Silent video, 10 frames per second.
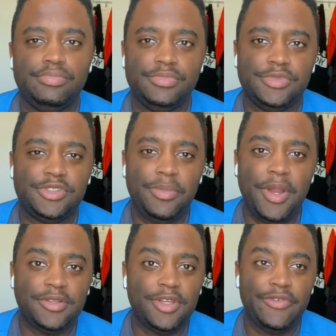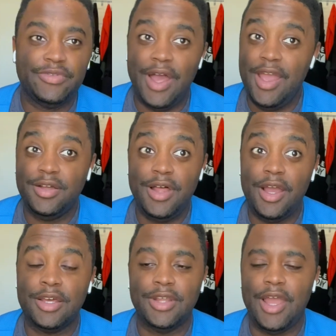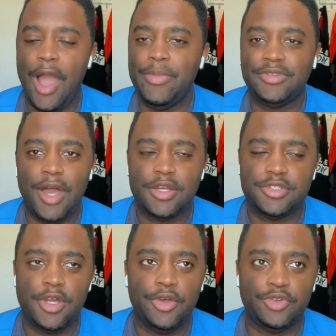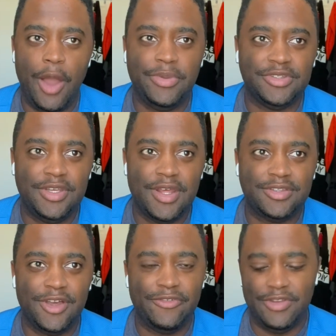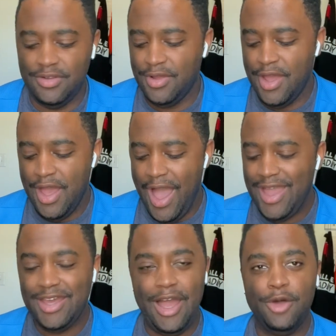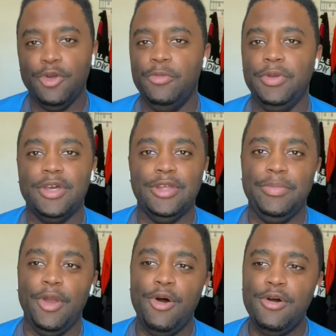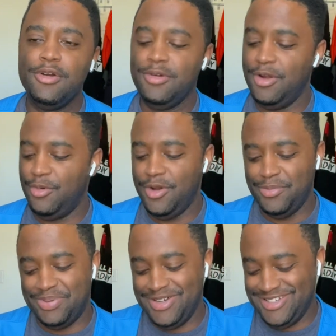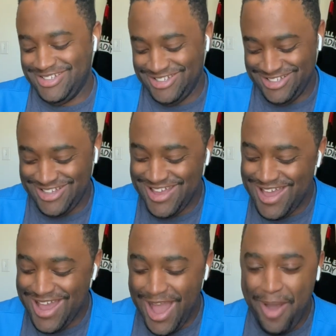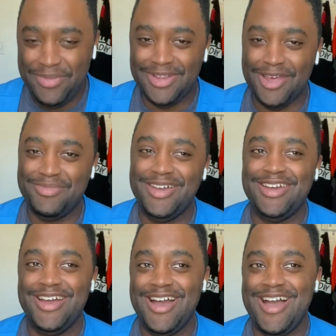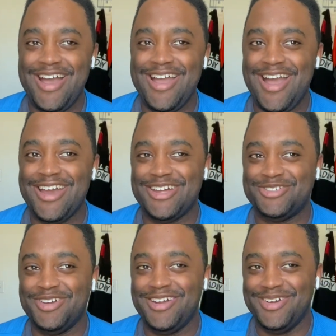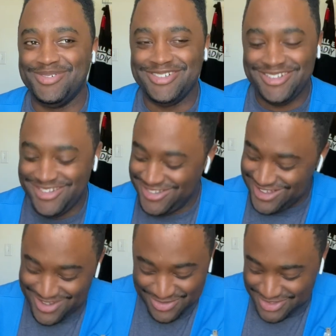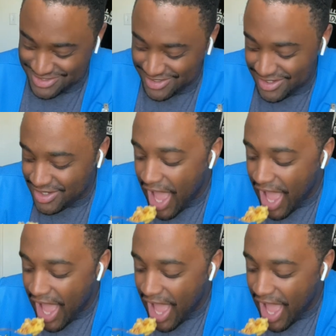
some of that stuff, I ain't gonna lie, because like I be stocking shelves, so I be seeing that stuff, and I don't know if because I be hungry or what, but I'd be like, man, I gotta try that one day. Like, I'm just saying.